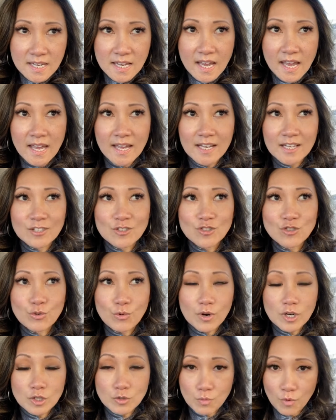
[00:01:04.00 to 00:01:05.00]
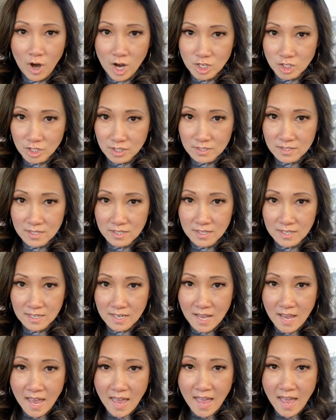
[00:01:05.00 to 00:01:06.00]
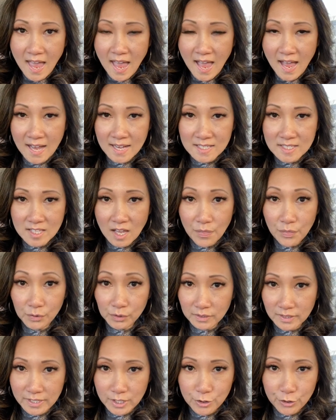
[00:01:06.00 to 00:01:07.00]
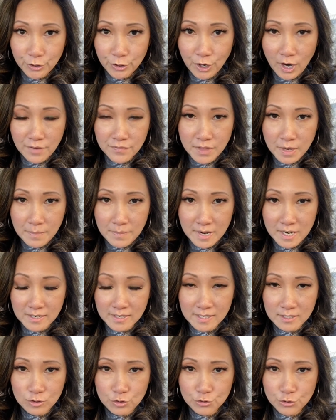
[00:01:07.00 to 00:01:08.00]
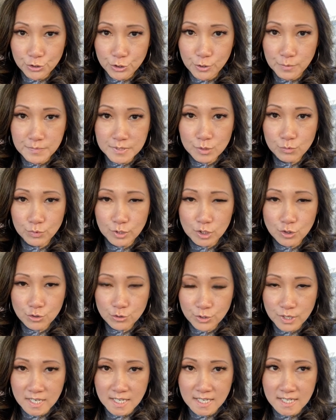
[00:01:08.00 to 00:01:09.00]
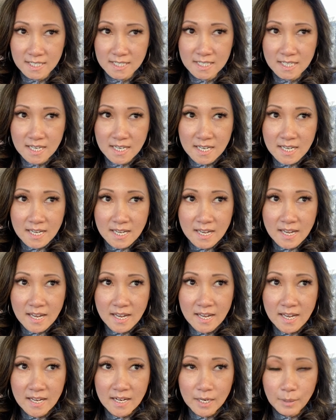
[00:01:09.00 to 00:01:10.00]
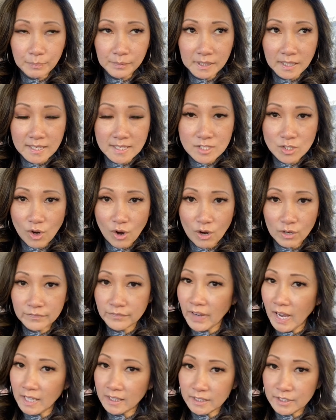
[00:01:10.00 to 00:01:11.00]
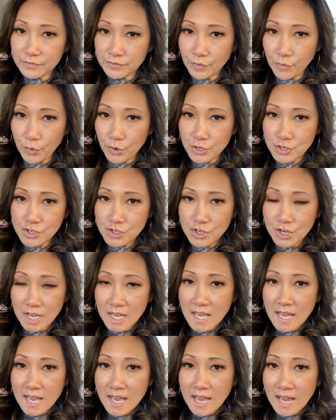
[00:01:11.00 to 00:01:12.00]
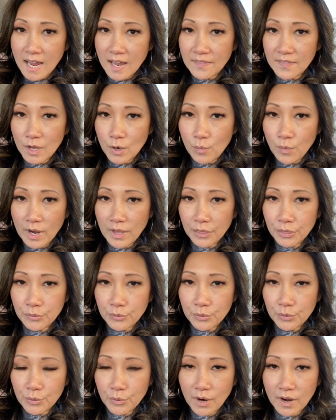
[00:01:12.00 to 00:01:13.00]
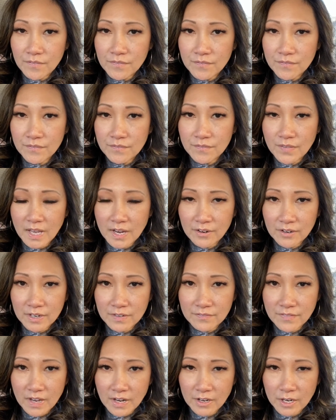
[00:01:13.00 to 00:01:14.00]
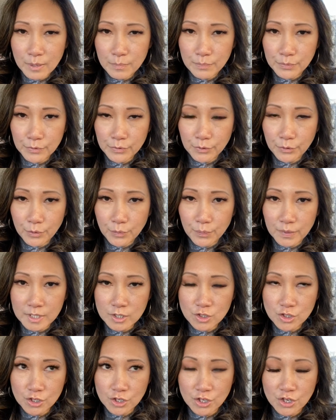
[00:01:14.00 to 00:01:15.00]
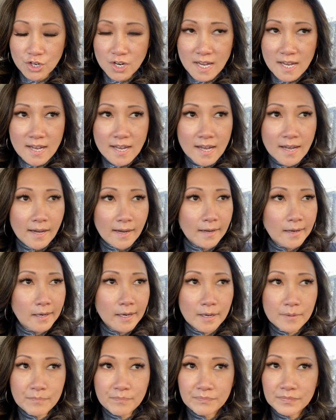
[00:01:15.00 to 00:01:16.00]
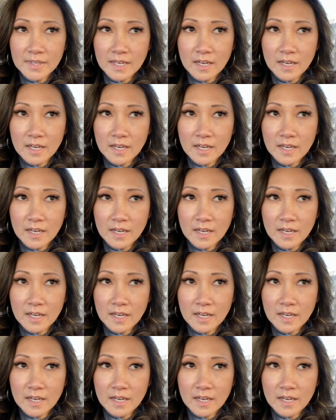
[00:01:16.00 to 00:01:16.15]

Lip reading: And George Washington, as the leader of the American troops, retreated in a place called Valley Forge. And they went through a very, very brutal winter, a